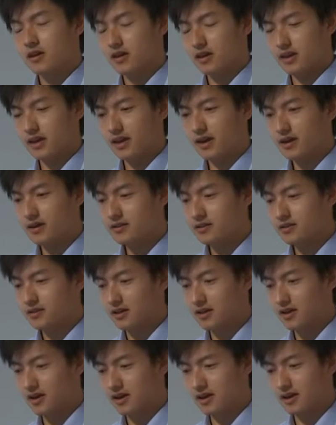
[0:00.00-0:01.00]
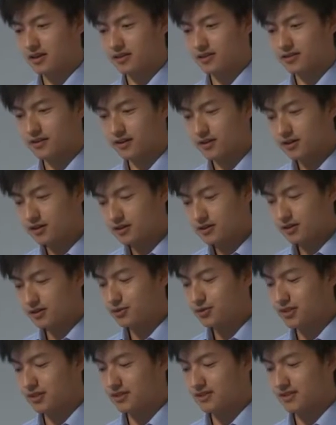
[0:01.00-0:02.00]
And the good
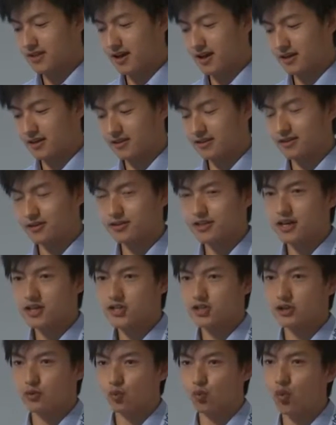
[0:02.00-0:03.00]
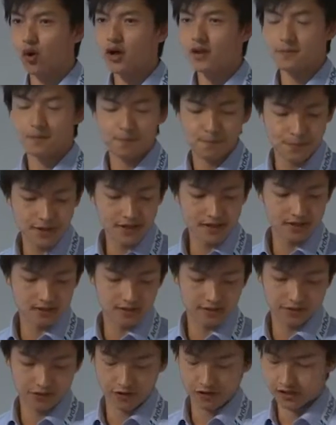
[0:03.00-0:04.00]
news is that there's actually one big
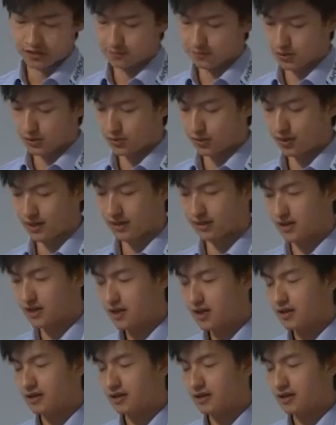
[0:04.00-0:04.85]
difference between